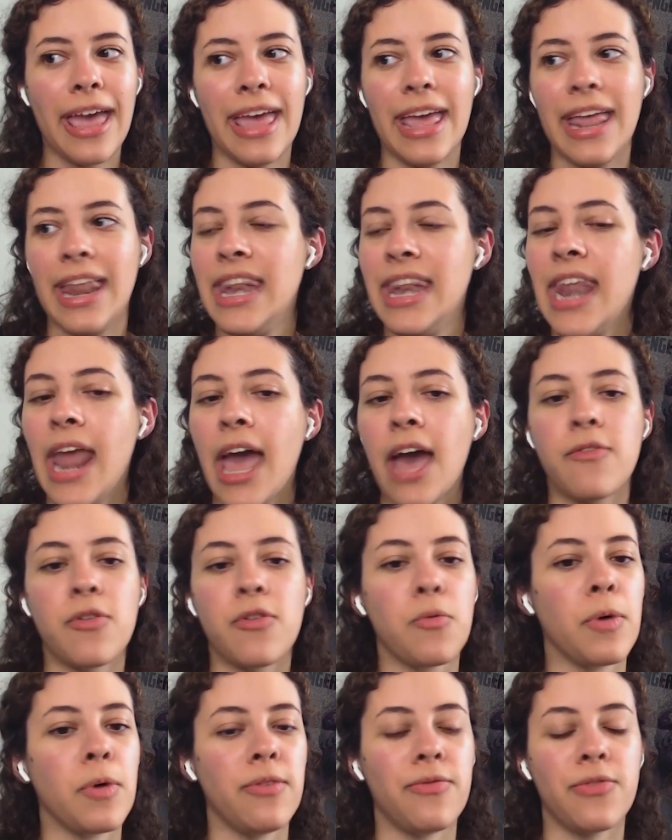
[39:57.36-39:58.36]

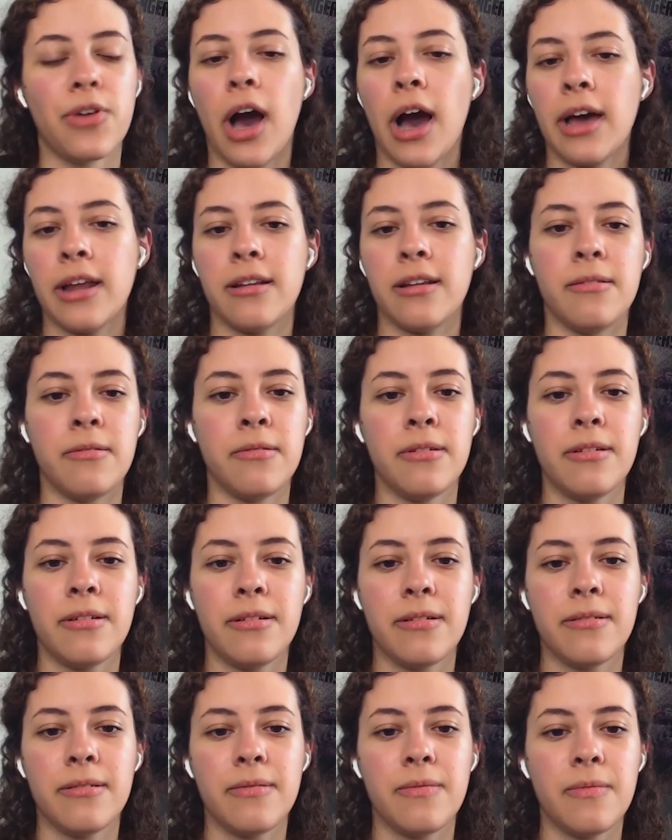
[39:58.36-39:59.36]
never would have gotten
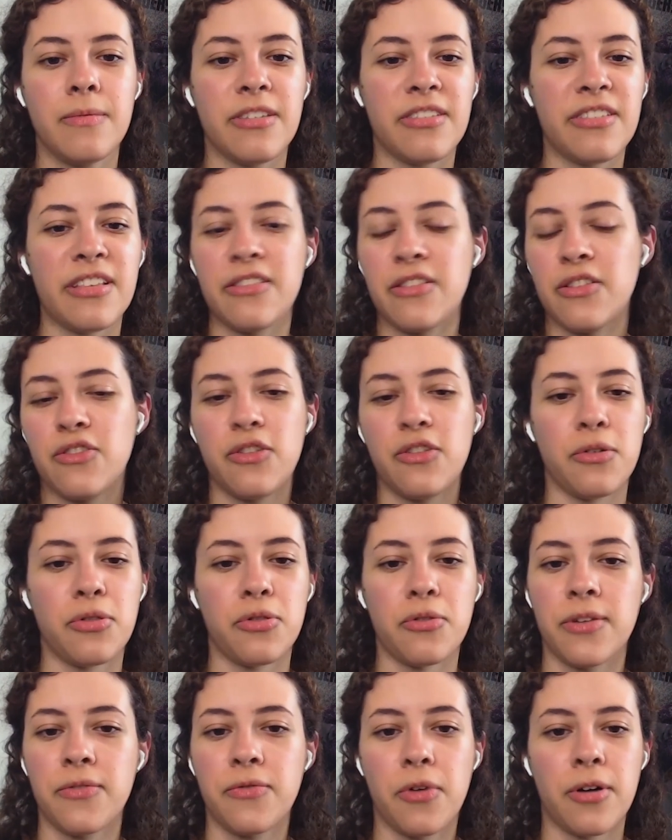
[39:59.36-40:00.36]
to season two,
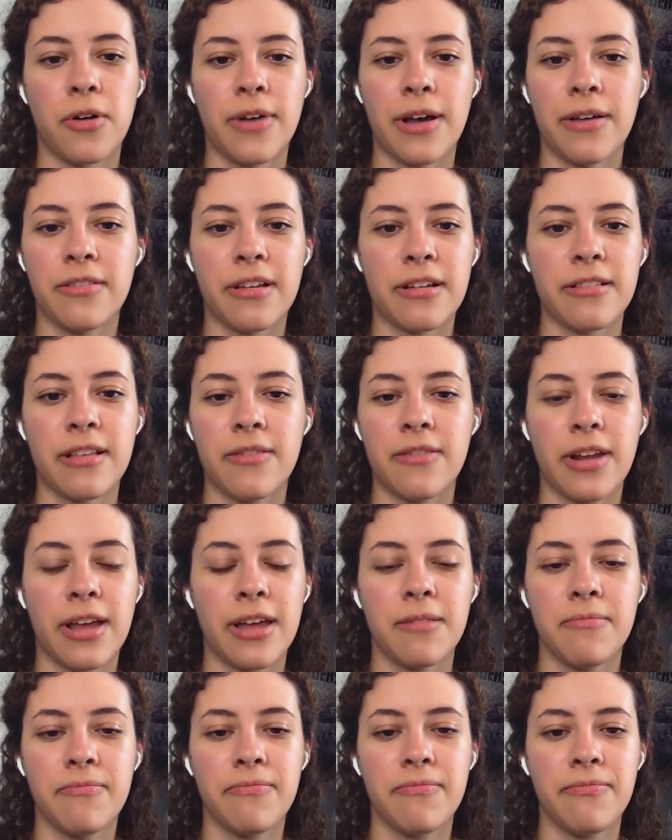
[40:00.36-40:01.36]
three, four, five, six, seven,
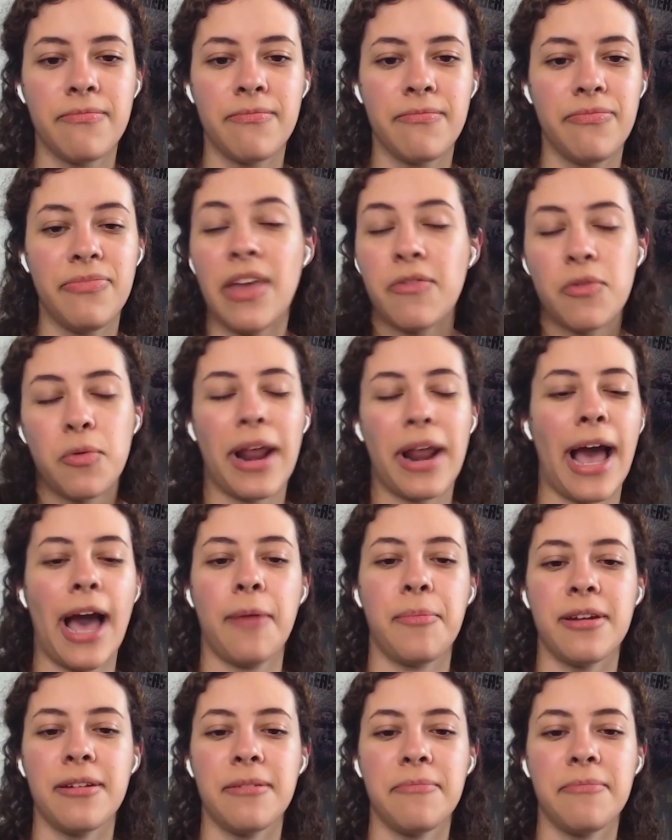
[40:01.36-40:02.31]
eight never would have happened.